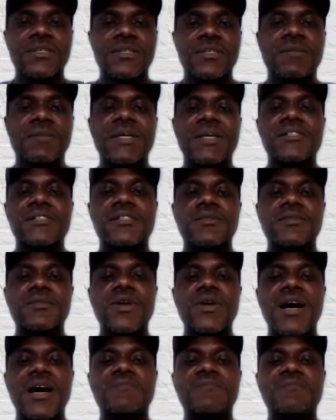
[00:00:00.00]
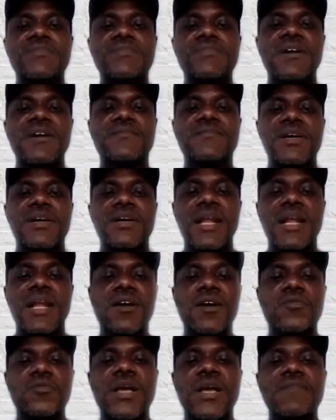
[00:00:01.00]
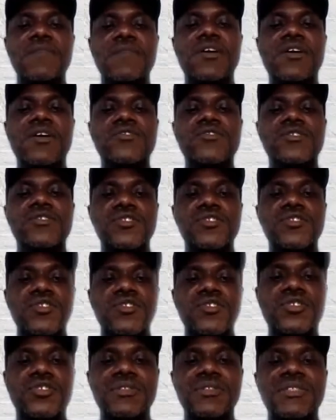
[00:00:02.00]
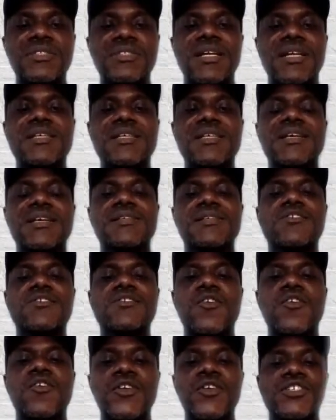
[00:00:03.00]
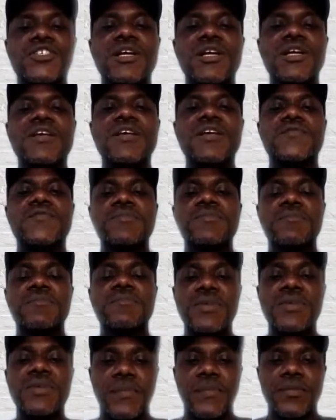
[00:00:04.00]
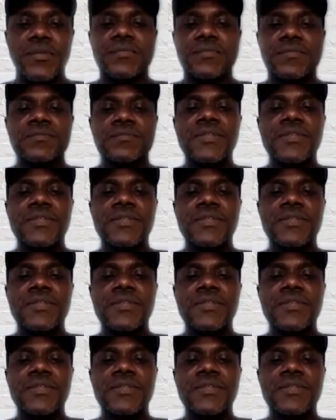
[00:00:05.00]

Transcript: By the time we have Biafra now, we have a constitution that is originally from the people,